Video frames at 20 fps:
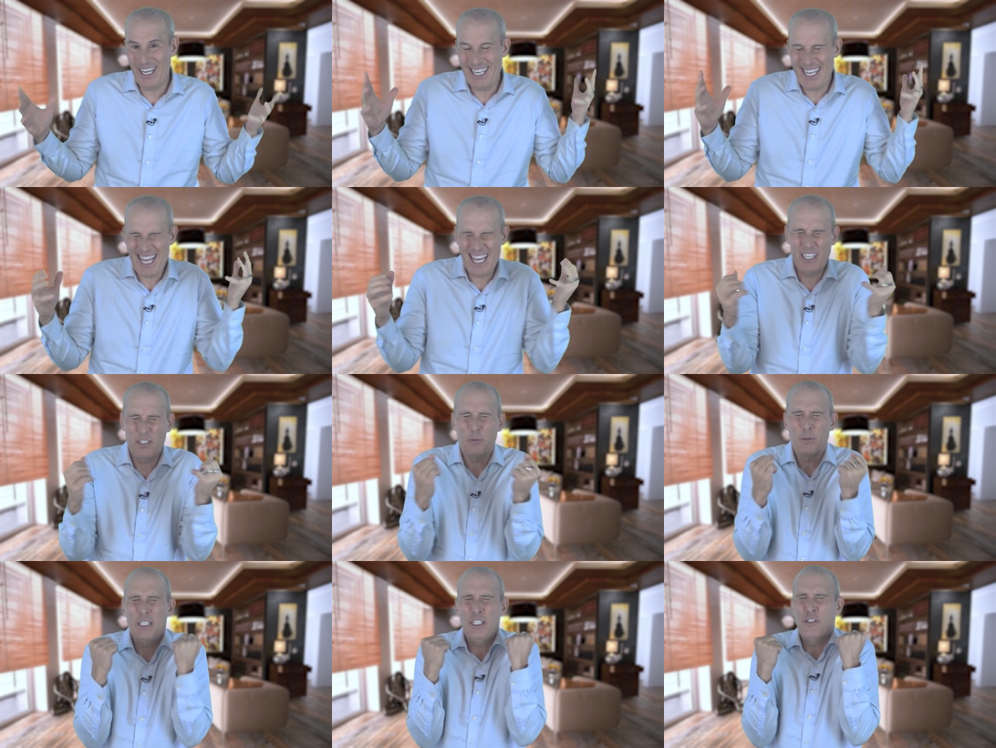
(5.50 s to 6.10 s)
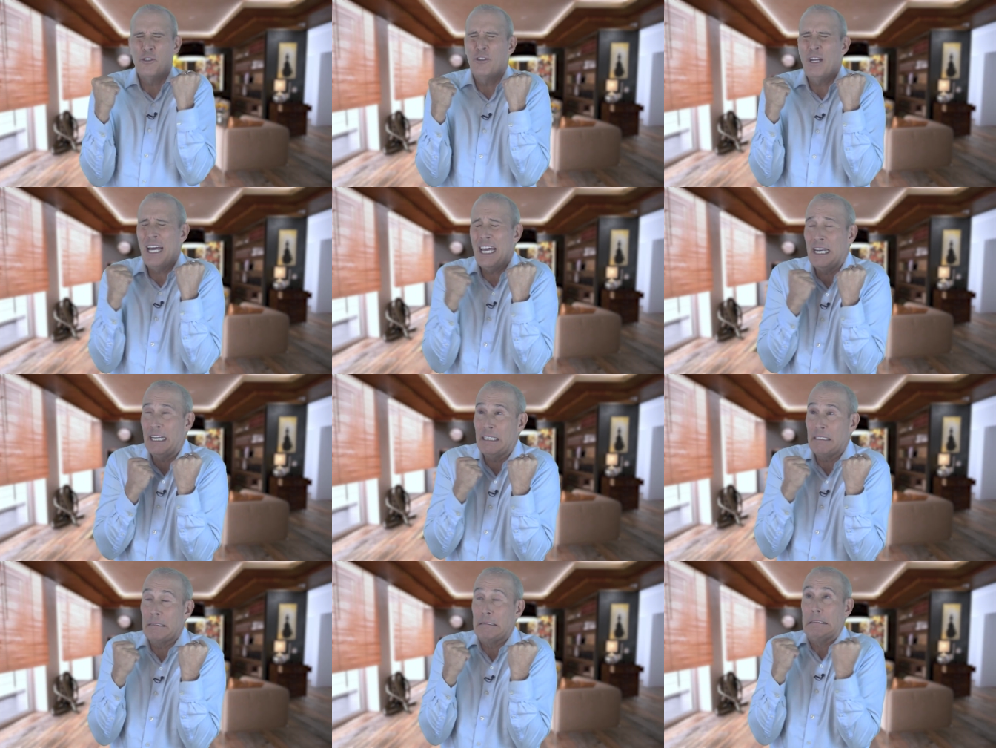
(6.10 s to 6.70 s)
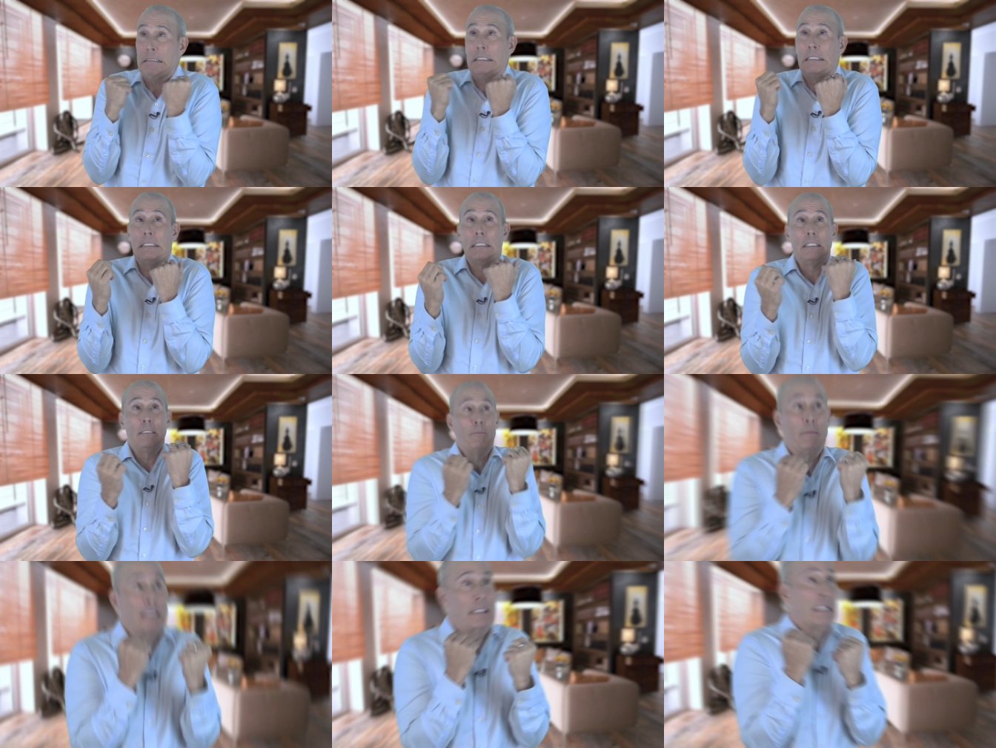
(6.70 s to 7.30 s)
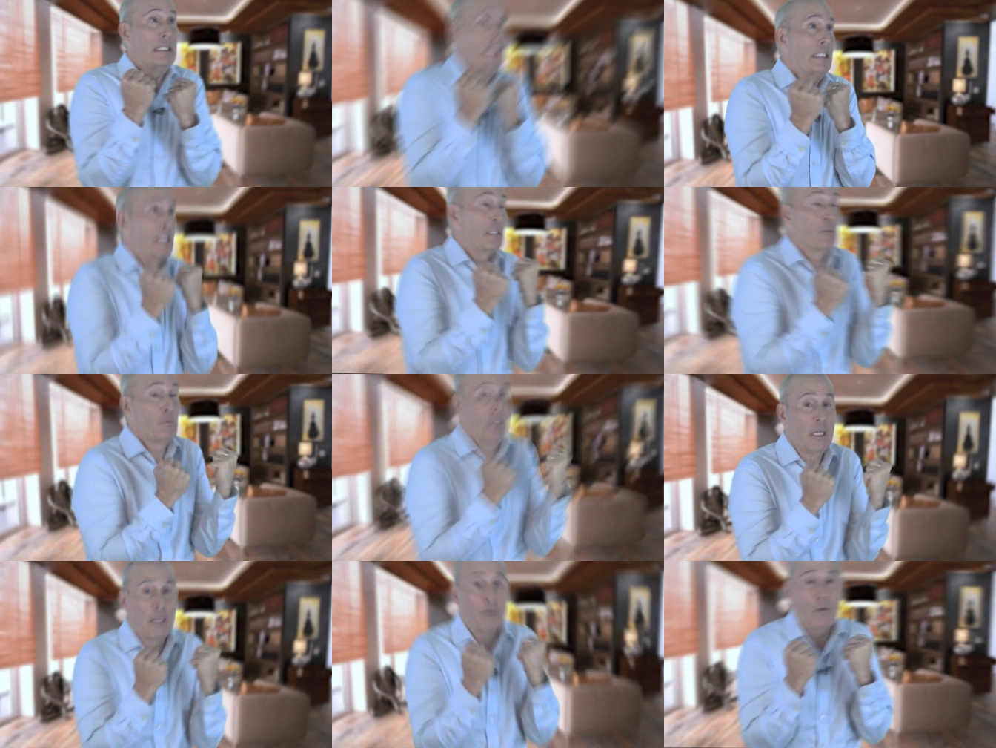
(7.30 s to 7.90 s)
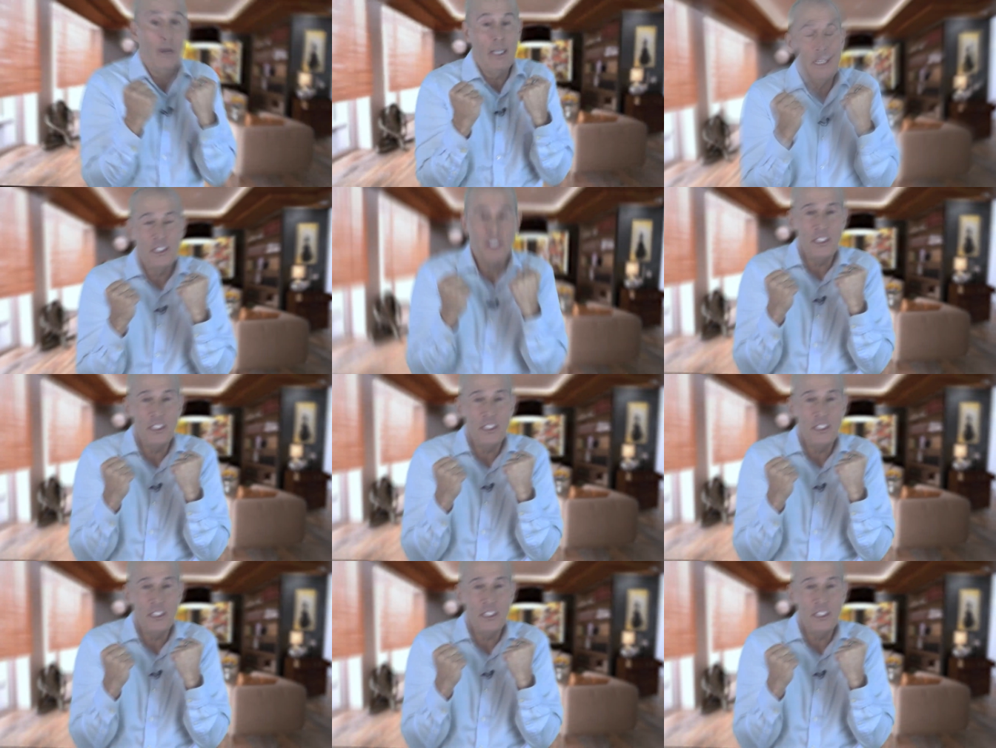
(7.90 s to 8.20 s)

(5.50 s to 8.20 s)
and yet we dread it. Oh my gosh, what do I